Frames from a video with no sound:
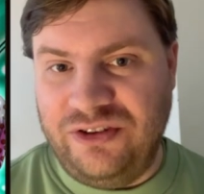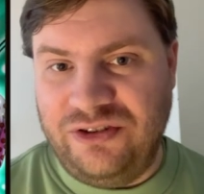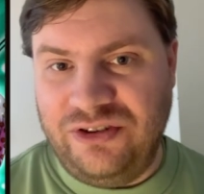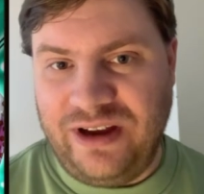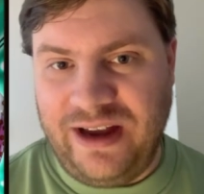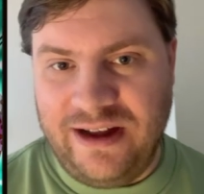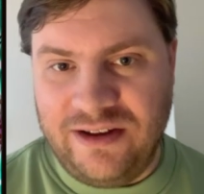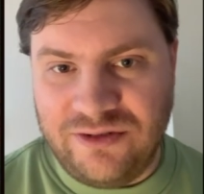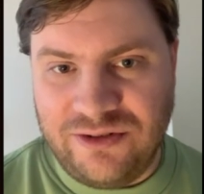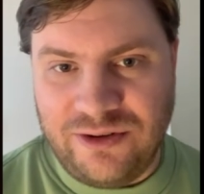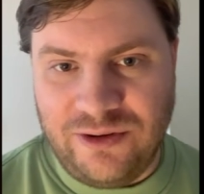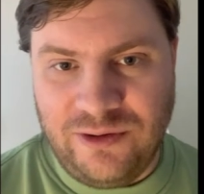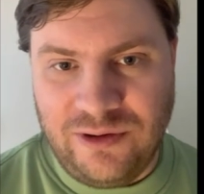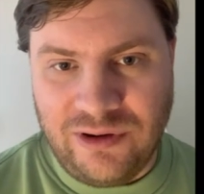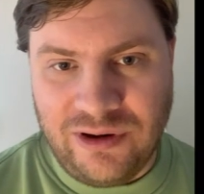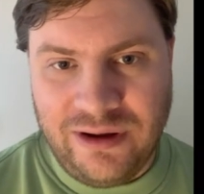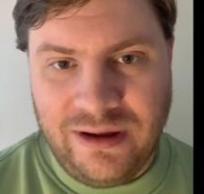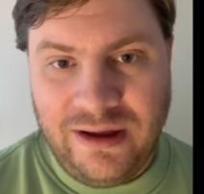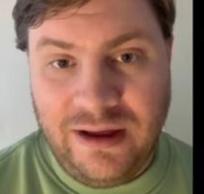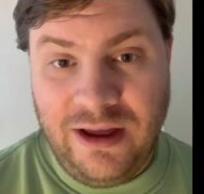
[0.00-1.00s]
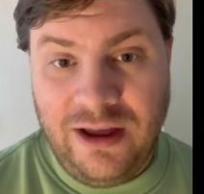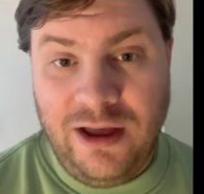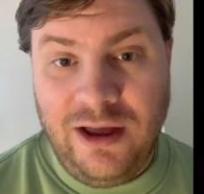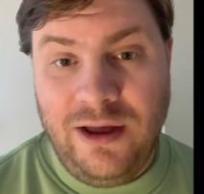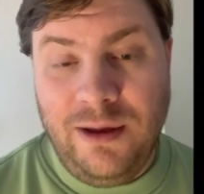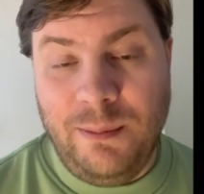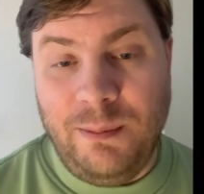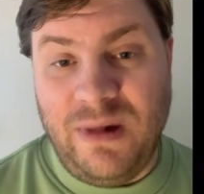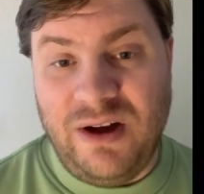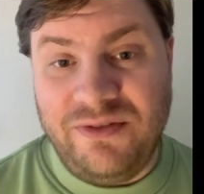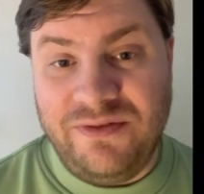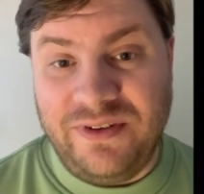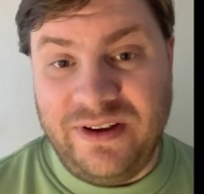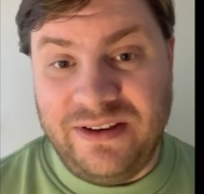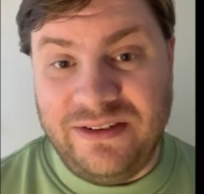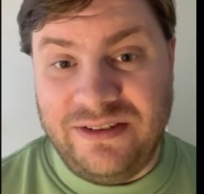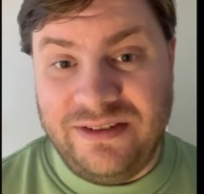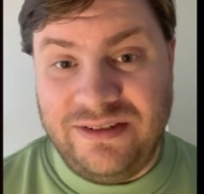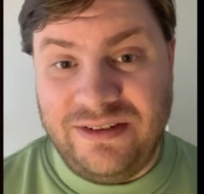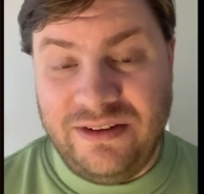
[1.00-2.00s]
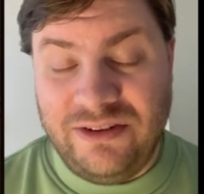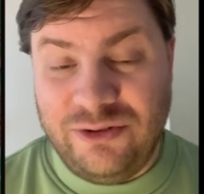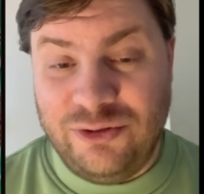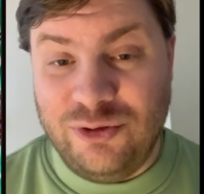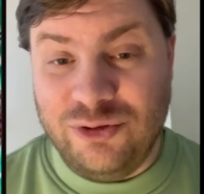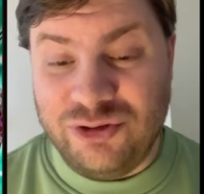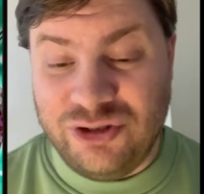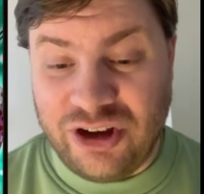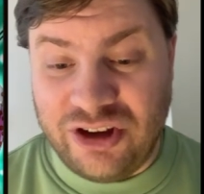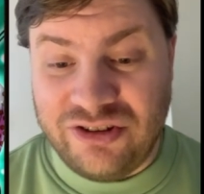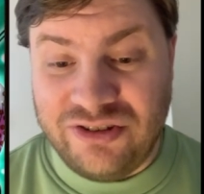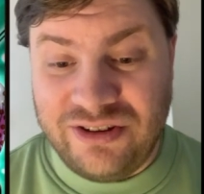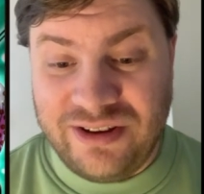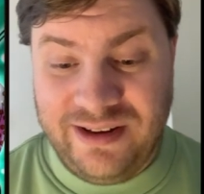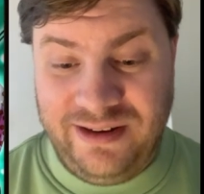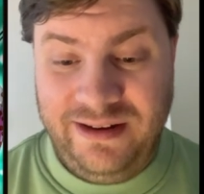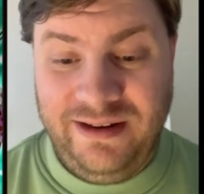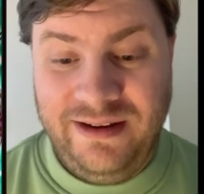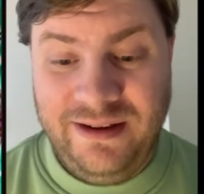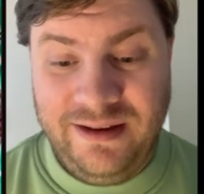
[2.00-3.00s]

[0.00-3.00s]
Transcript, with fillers: schedule Muffins suggested.